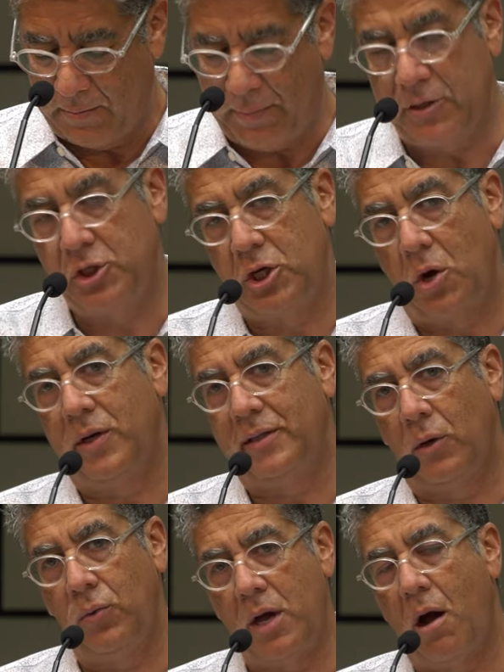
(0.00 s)
by showing
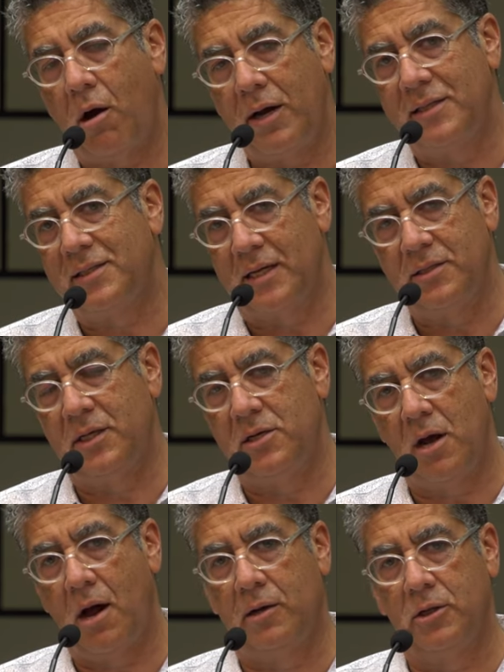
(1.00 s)
that we are His sons
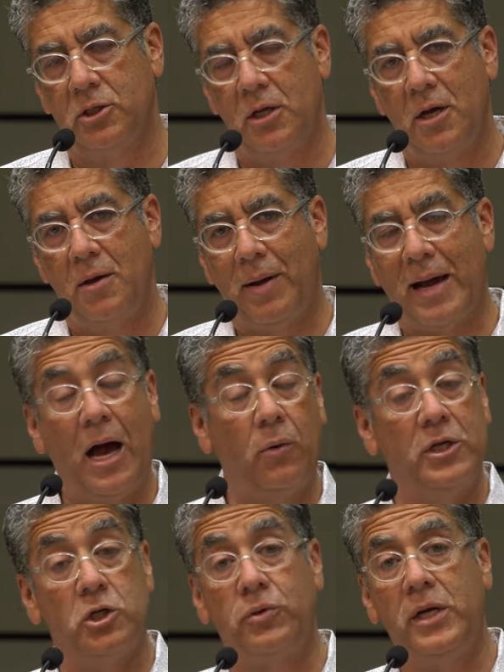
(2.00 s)
and daughters, by how
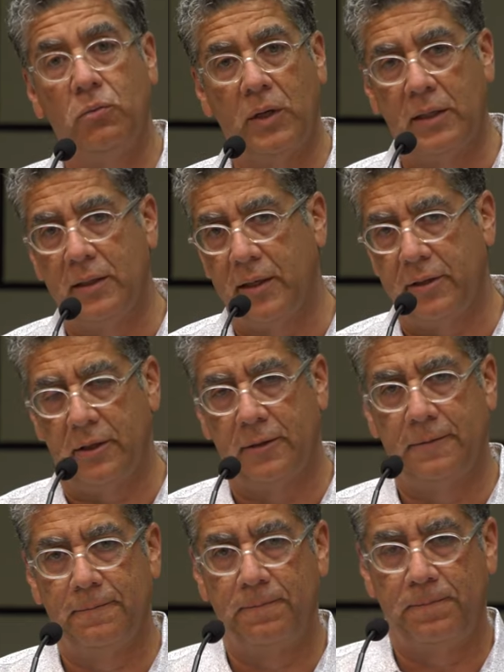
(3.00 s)
we treat one another.
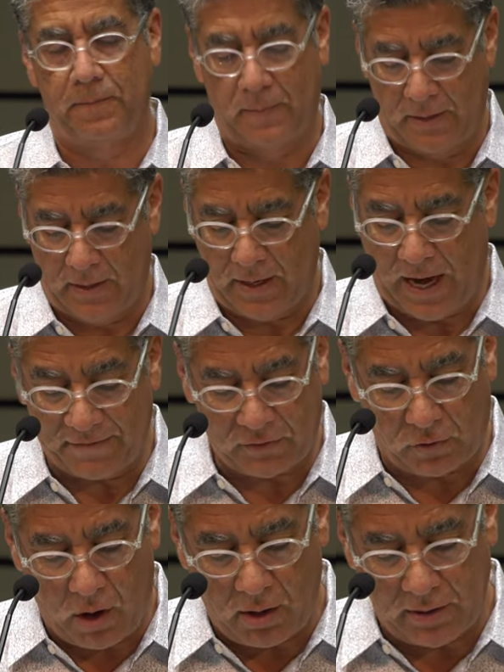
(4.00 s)

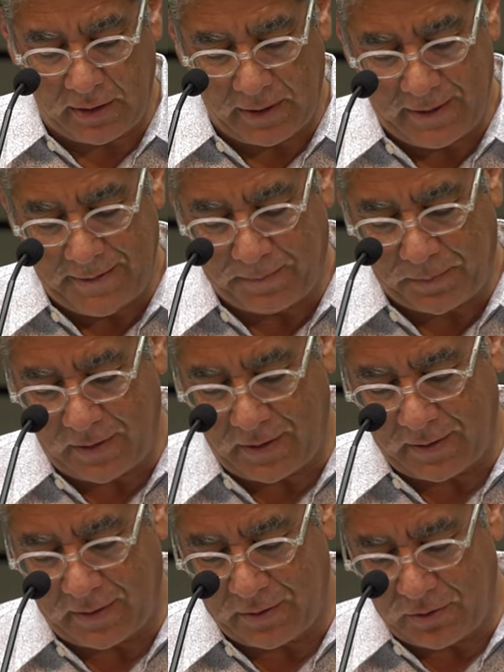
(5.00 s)
After all,
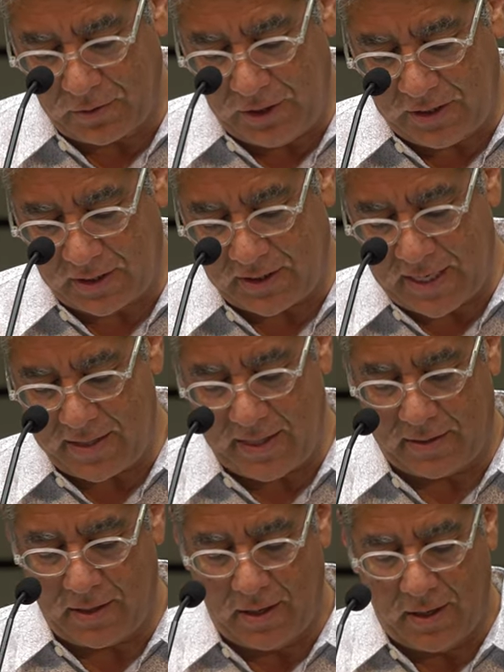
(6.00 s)
Jesus said
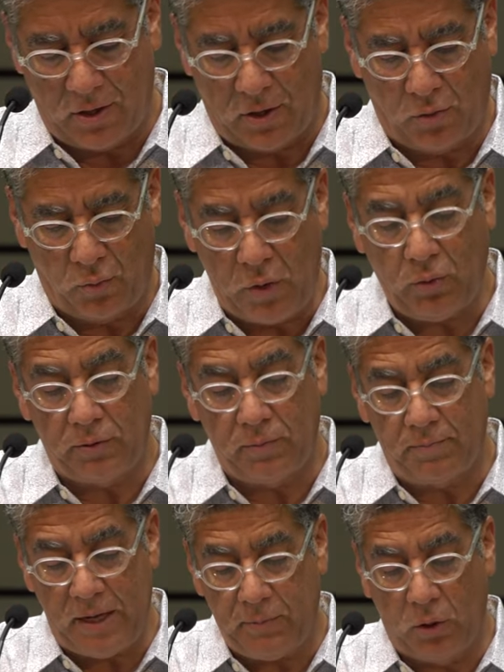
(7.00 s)
that we will,
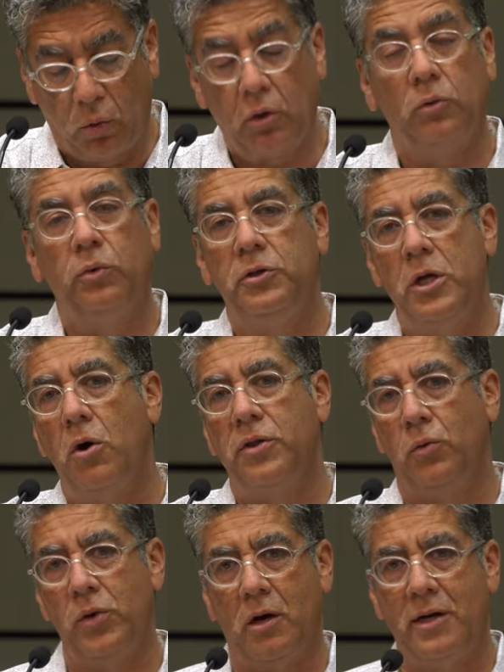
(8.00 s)
the world will know
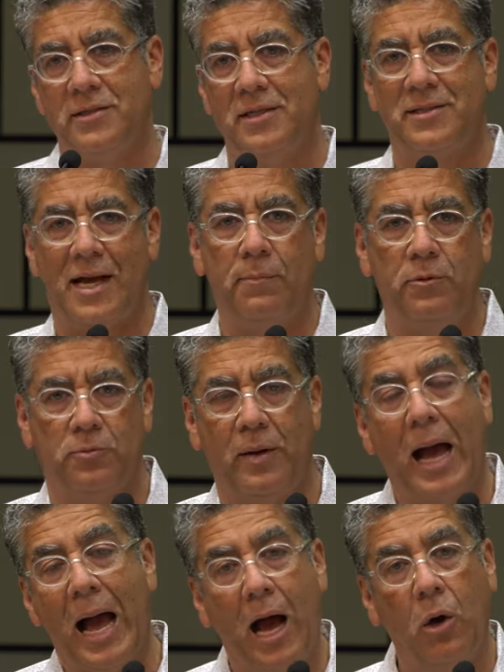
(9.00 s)
that we are his disciples
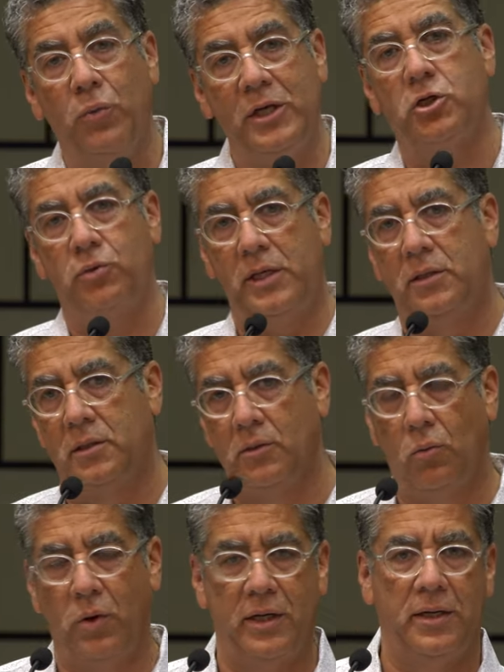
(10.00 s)
by how we treat
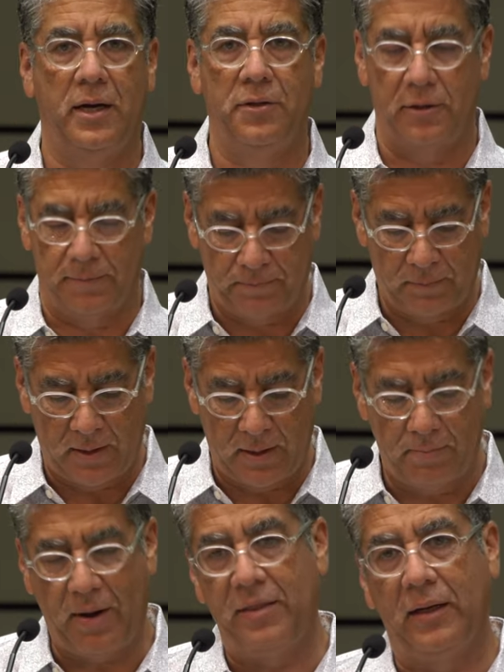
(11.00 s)
one another,
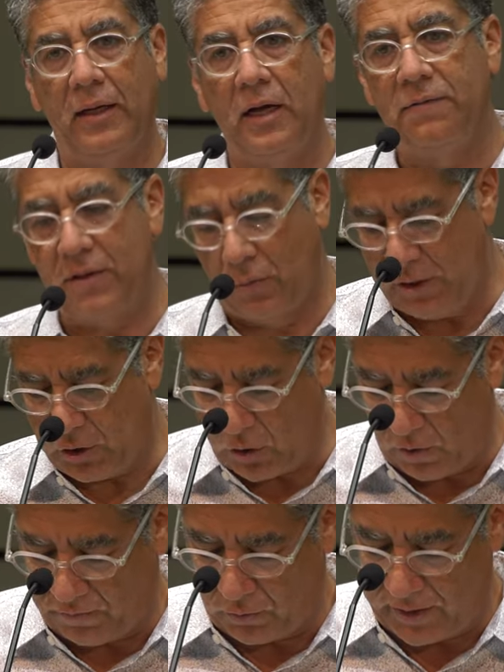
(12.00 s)
by the love that we
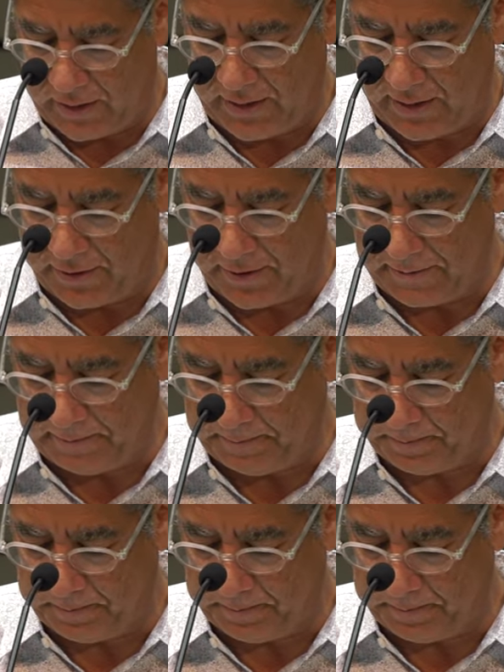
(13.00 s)
show for one another.